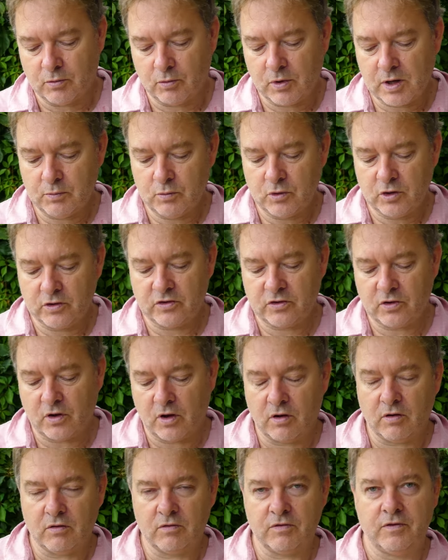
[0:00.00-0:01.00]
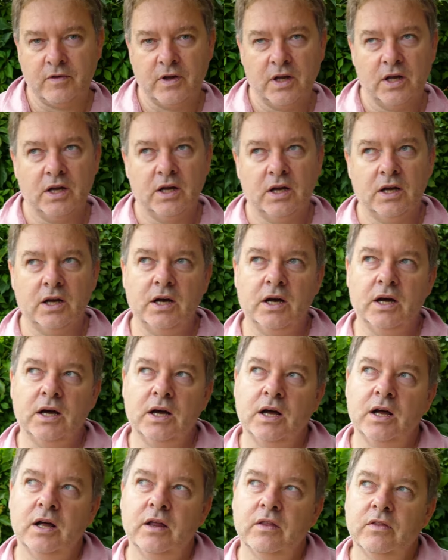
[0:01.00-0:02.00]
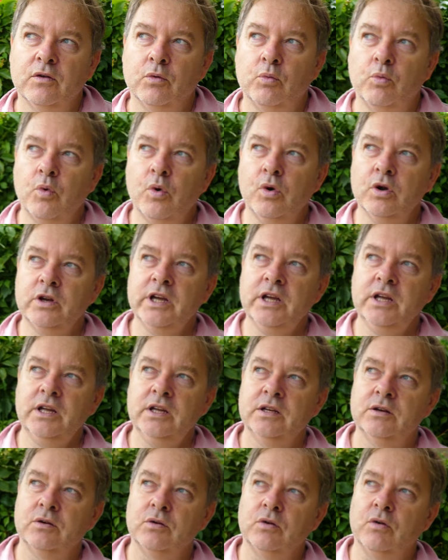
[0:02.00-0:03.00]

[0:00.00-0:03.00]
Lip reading: One was of the water